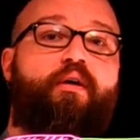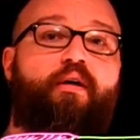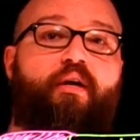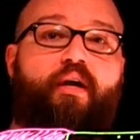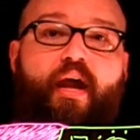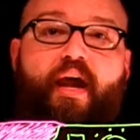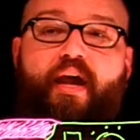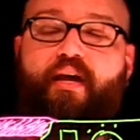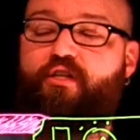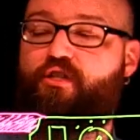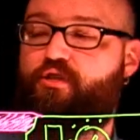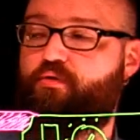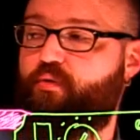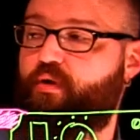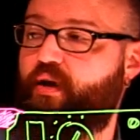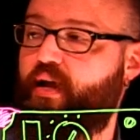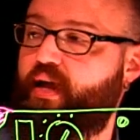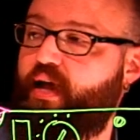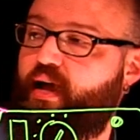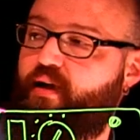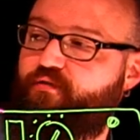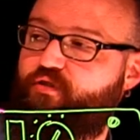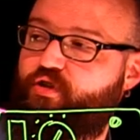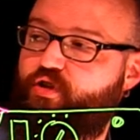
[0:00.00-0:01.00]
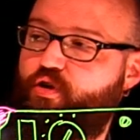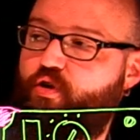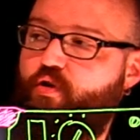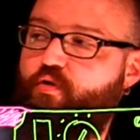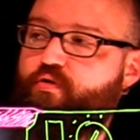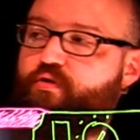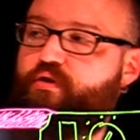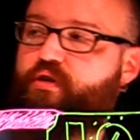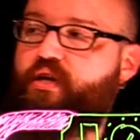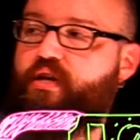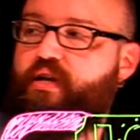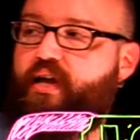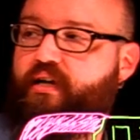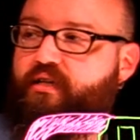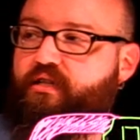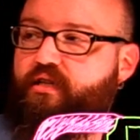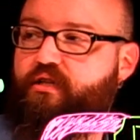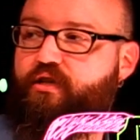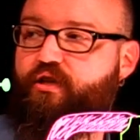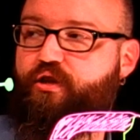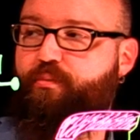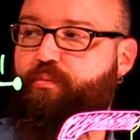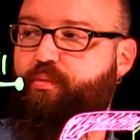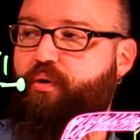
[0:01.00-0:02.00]
Okay, so what I have shown connected
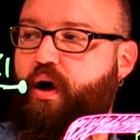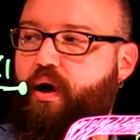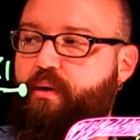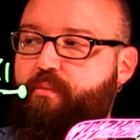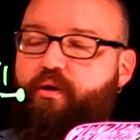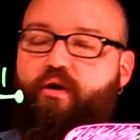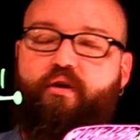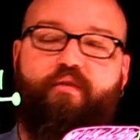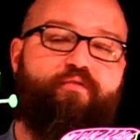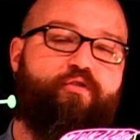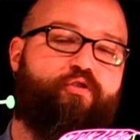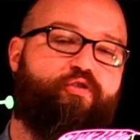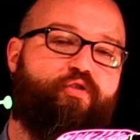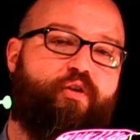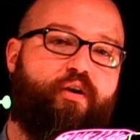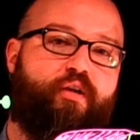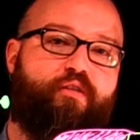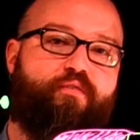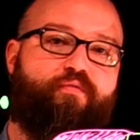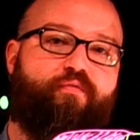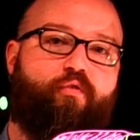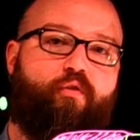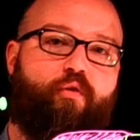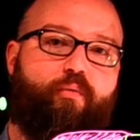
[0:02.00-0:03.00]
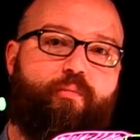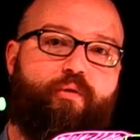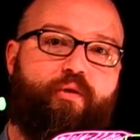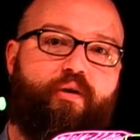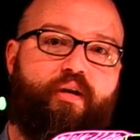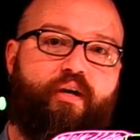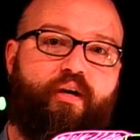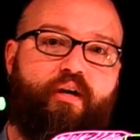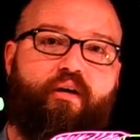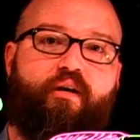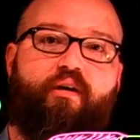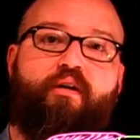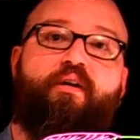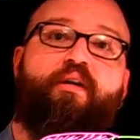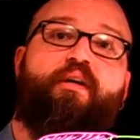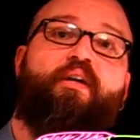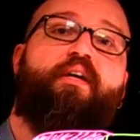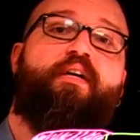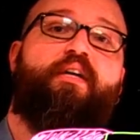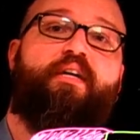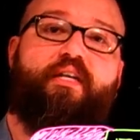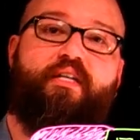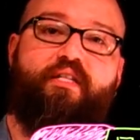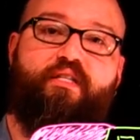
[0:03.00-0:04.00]
to the primary of the transformer here
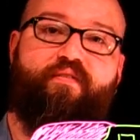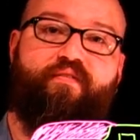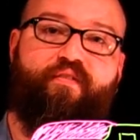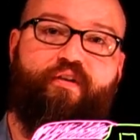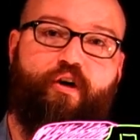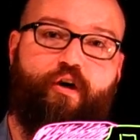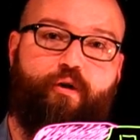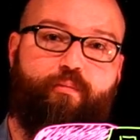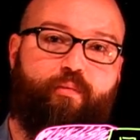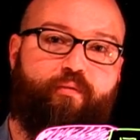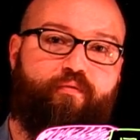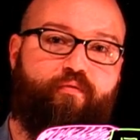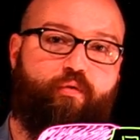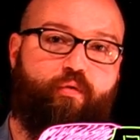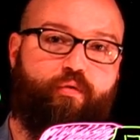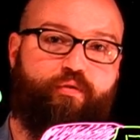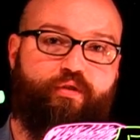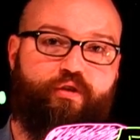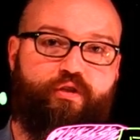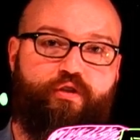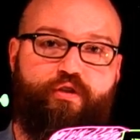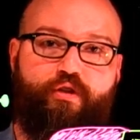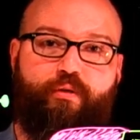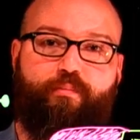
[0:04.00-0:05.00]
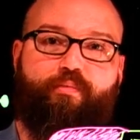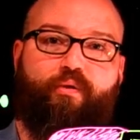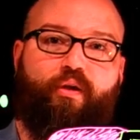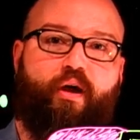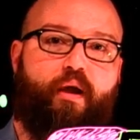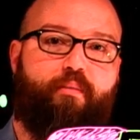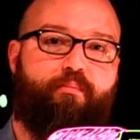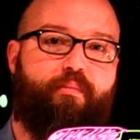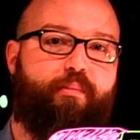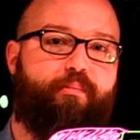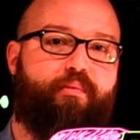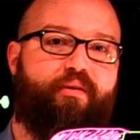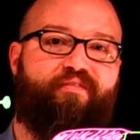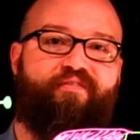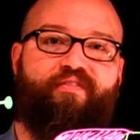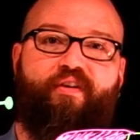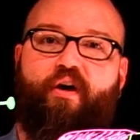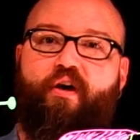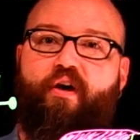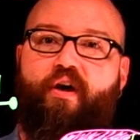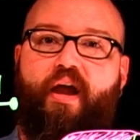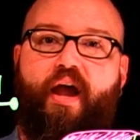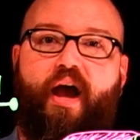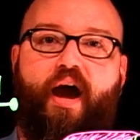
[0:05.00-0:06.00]
is a variable voltage supply, maybe a
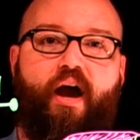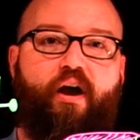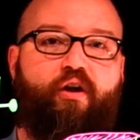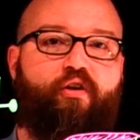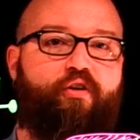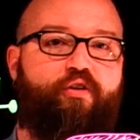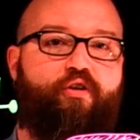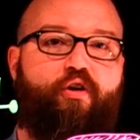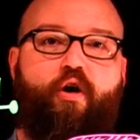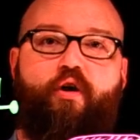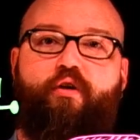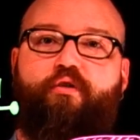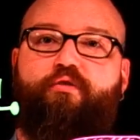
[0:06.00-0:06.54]
variac or an auto